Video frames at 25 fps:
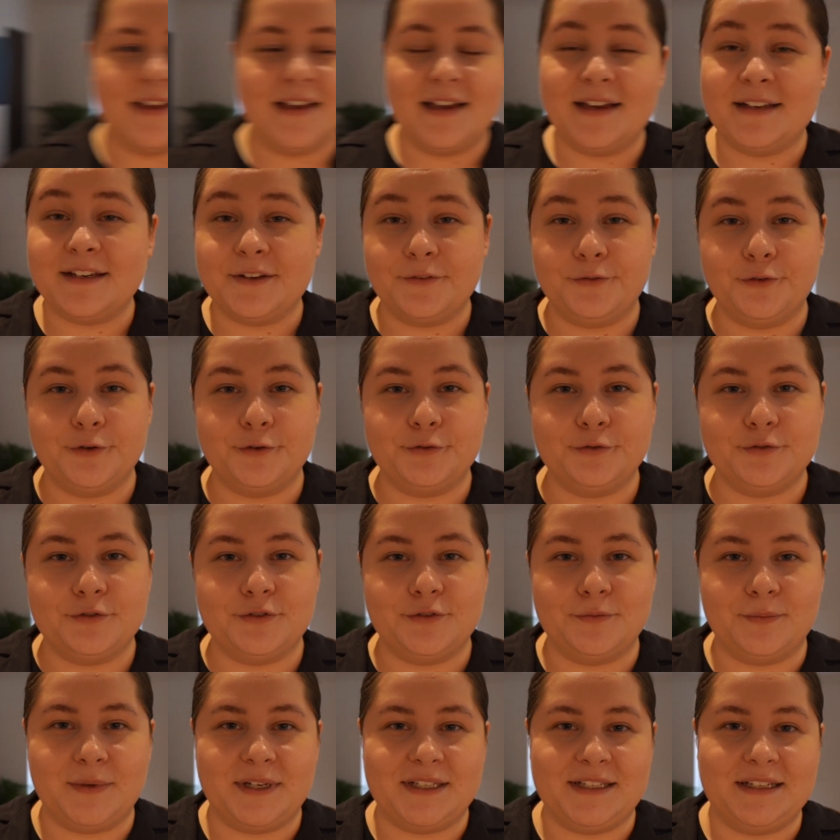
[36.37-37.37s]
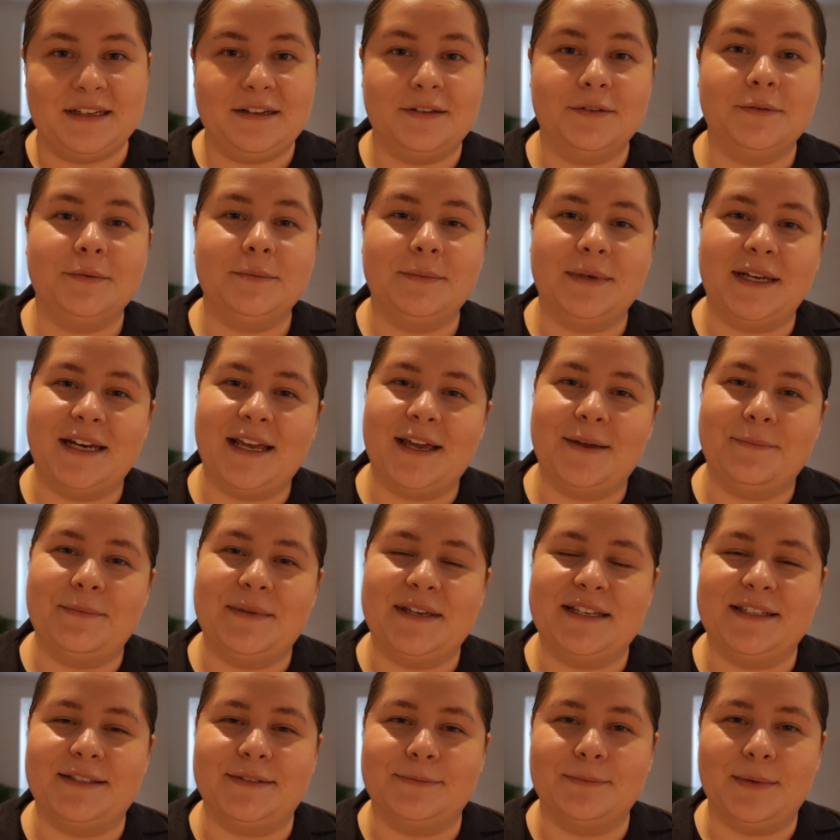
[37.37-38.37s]
And if you're new to my channel, my name
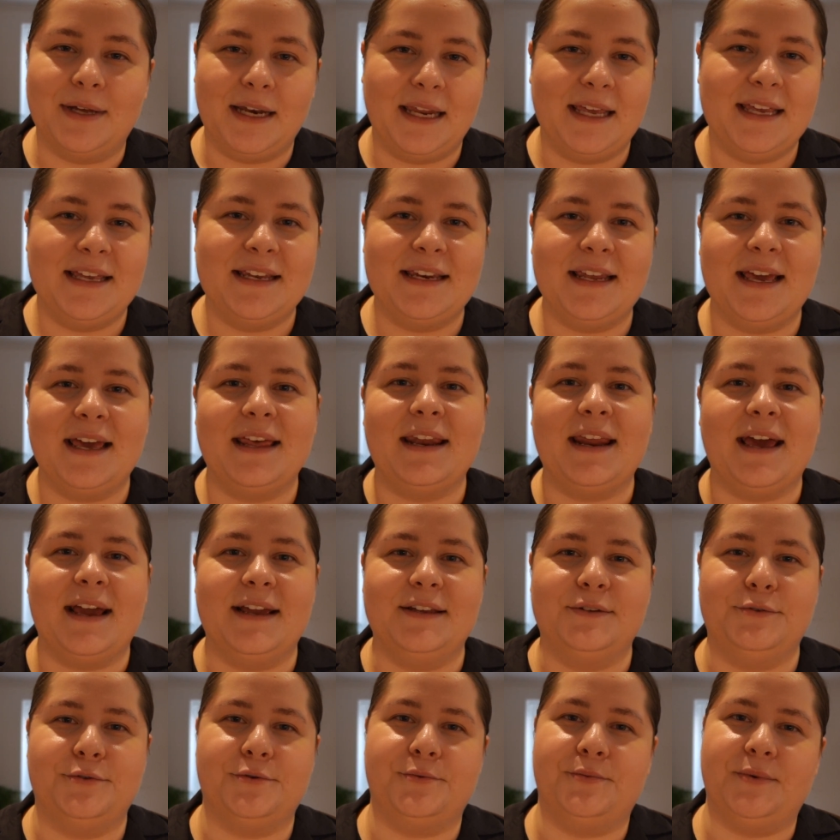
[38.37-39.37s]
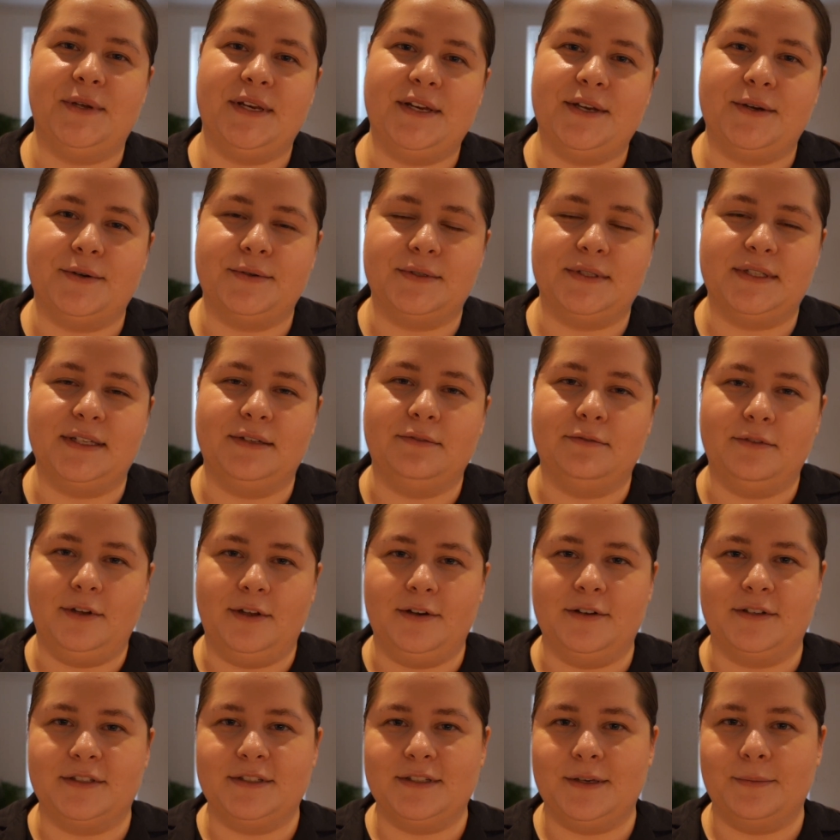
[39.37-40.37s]
is Marlene and I do videos and
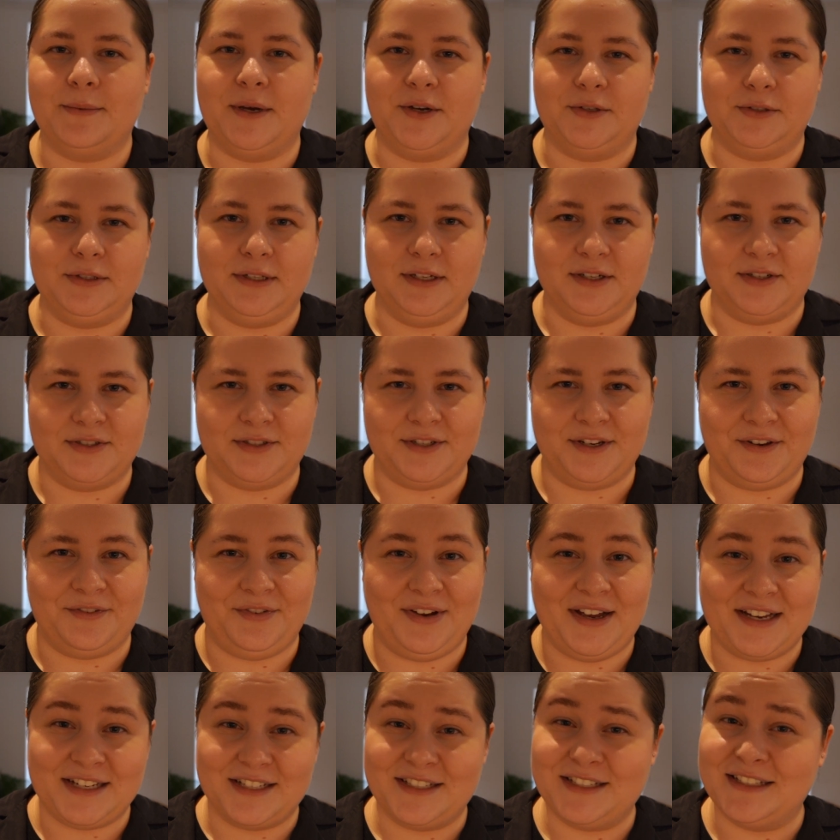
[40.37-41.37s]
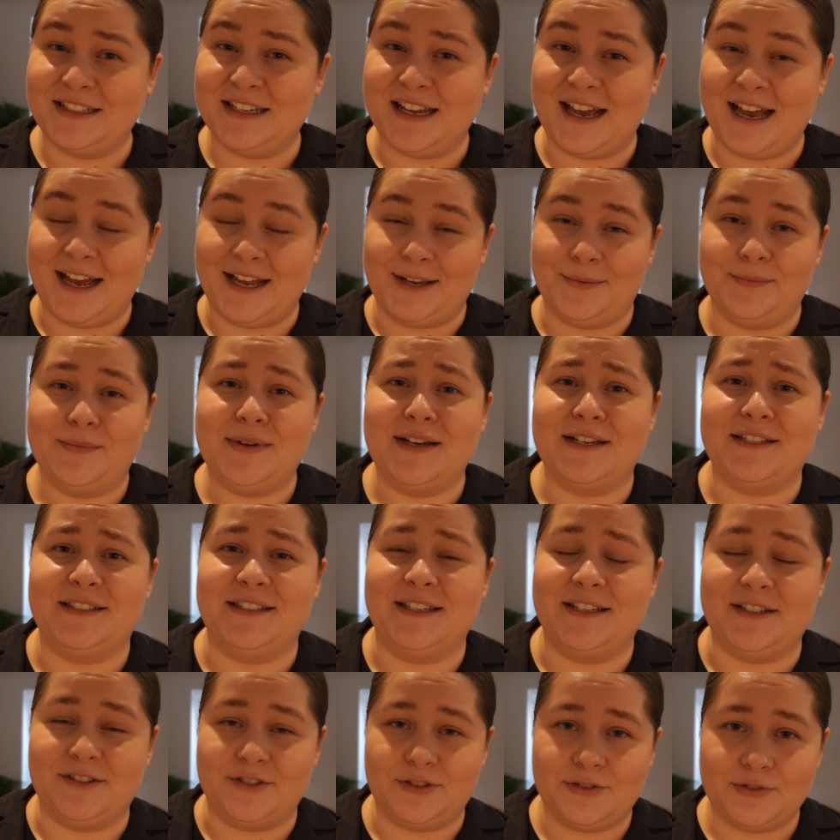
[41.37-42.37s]
vlogs about luxury fashion, handbags
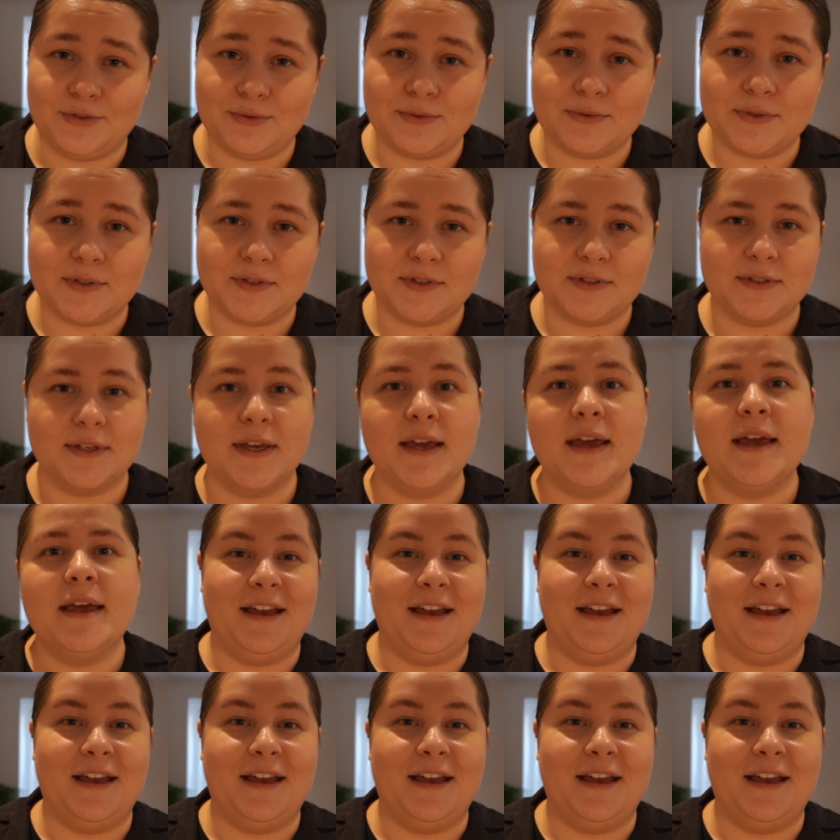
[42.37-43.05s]
and shoes.